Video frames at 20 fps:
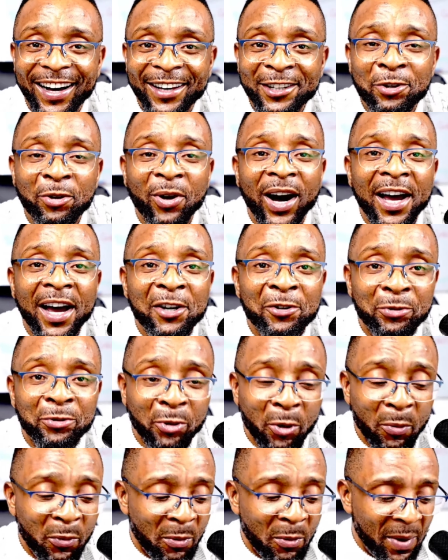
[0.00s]
You are a
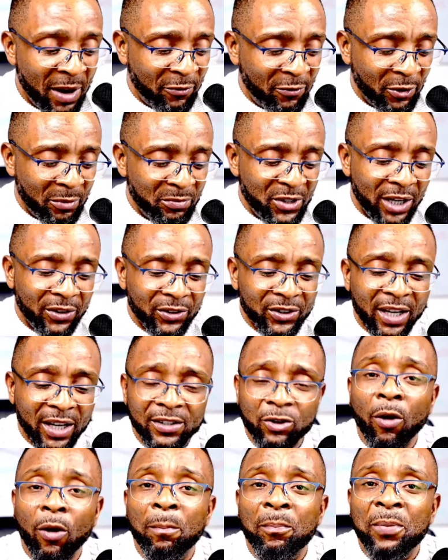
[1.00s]
Urhobo man from Delta.
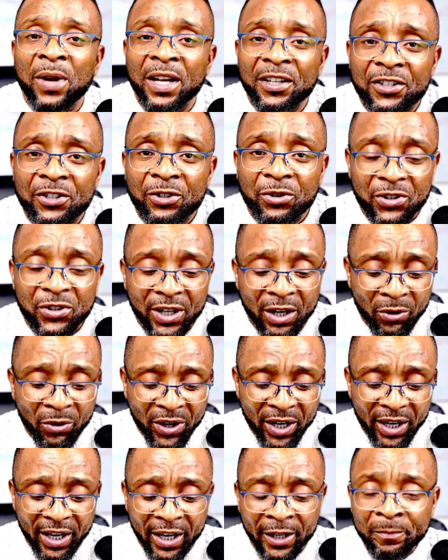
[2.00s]
God bless you, sir.
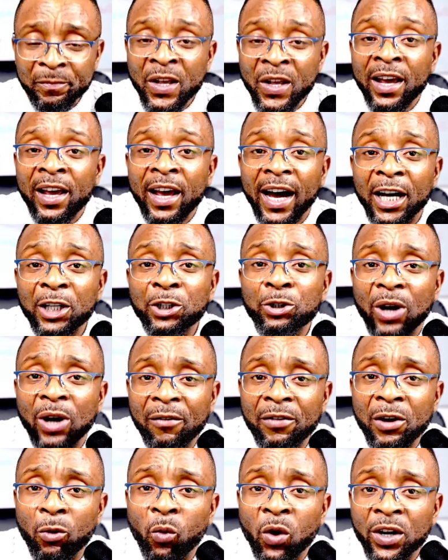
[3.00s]
Okay, and you have
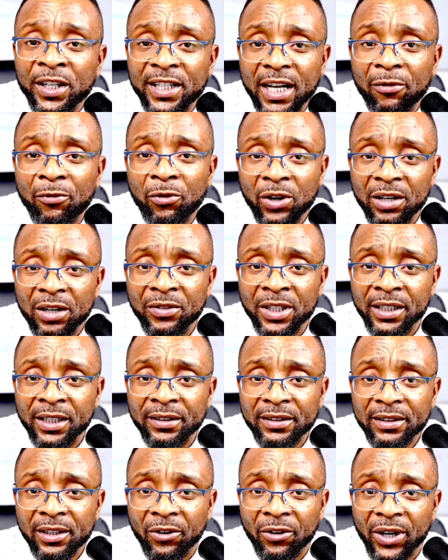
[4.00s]
a wonderful evening.
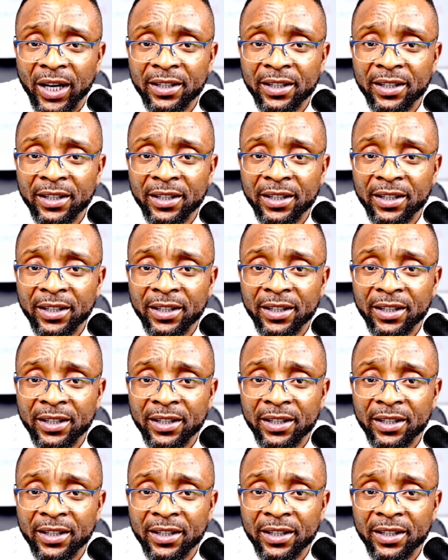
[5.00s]
All right,